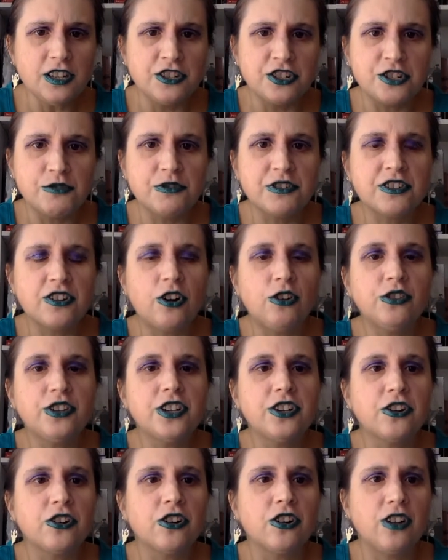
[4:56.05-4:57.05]
She was the
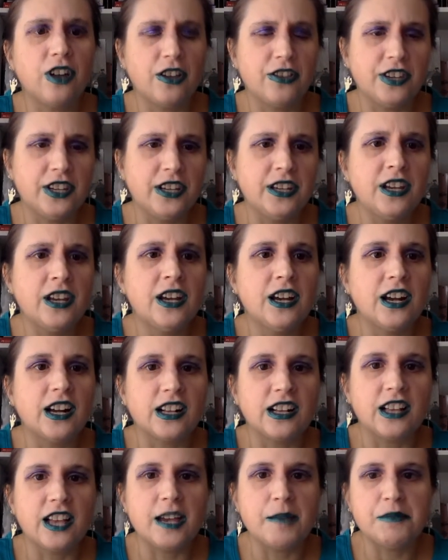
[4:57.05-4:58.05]
only girl on the
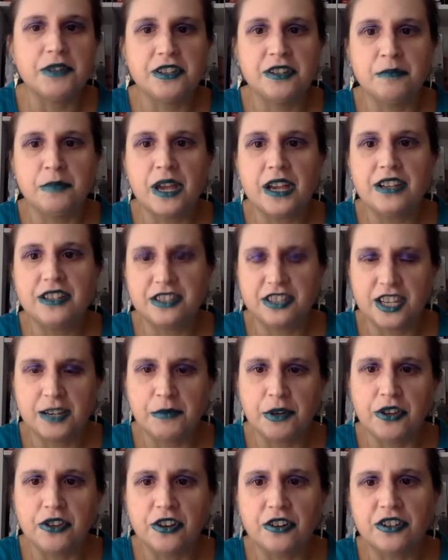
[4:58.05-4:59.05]
acclaimed debate team,
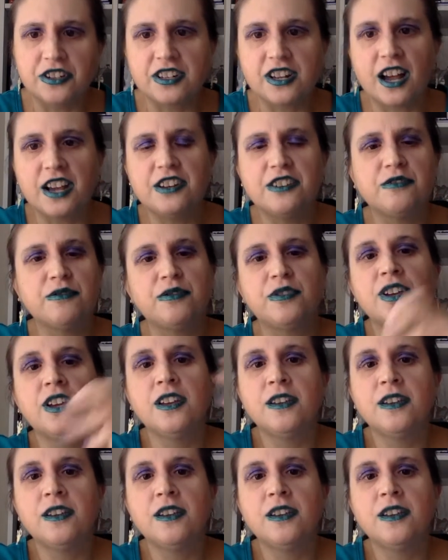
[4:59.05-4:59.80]
although it's kind of